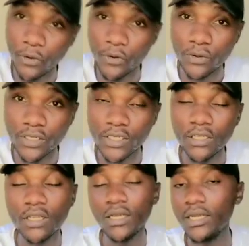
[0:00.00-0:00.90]
period.
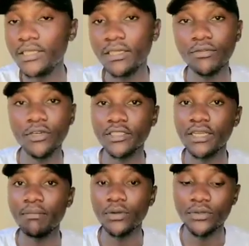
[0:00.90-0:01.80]
Let's say, for
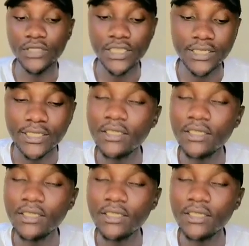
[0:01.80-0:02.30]
example, you said